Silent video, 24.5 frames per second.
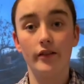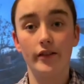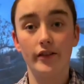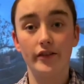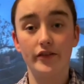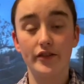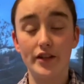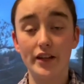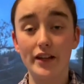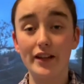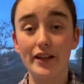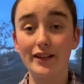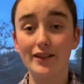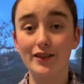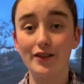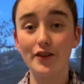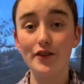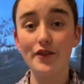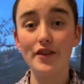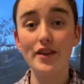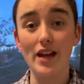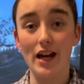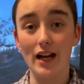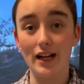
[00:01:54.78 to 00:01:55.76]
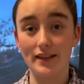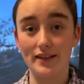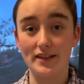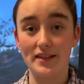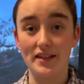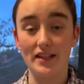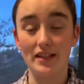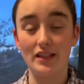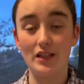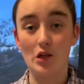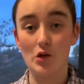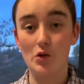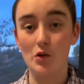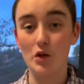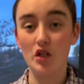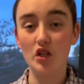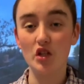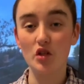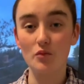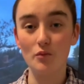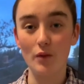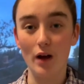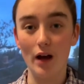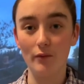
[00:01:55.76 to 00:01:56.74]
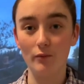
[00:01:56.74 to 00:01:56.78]
To conclude, the answer to
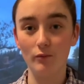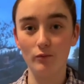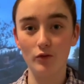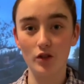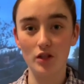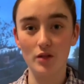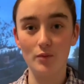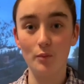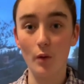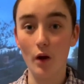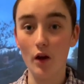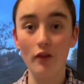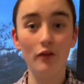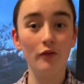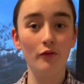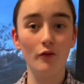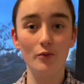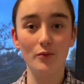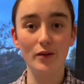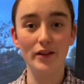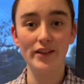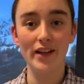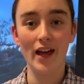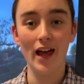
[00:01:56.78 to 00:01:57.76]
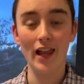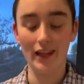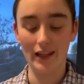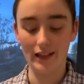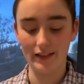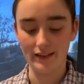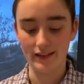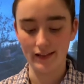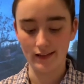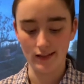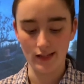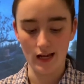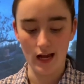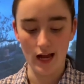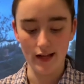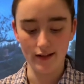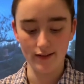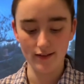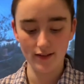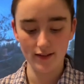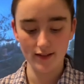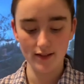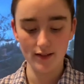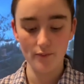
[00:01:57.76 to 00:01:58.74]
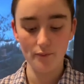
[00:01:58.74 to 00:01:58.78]
question 1 was both women are linked to
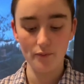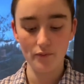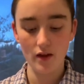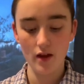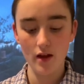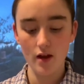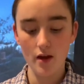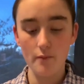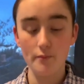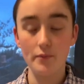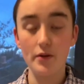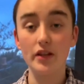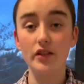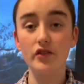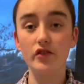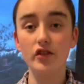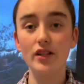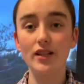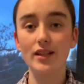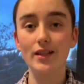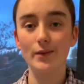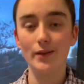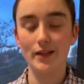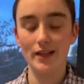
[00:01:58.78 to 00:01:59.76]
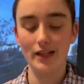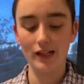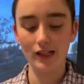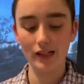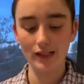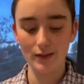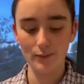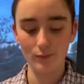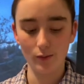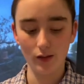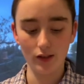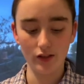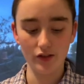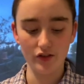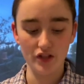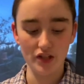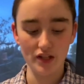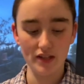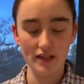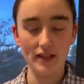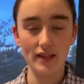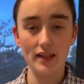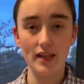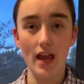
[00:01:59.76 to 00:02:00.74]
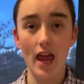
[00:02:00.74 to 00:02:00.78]
science. Beatrice was a
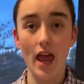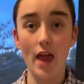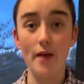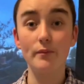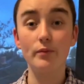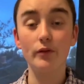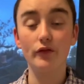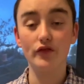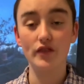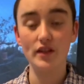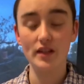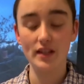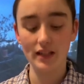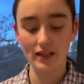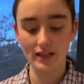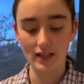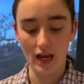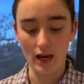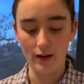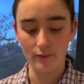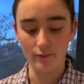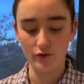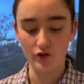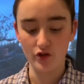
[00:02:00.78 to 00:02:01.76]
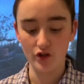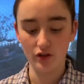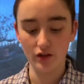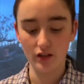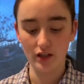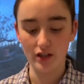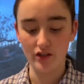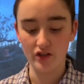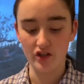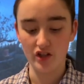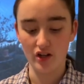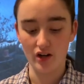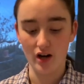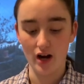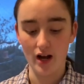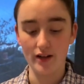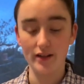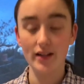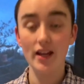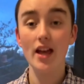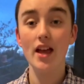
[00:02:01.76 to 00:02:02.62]
cosmologist, and Professor Dame Juliet Gerard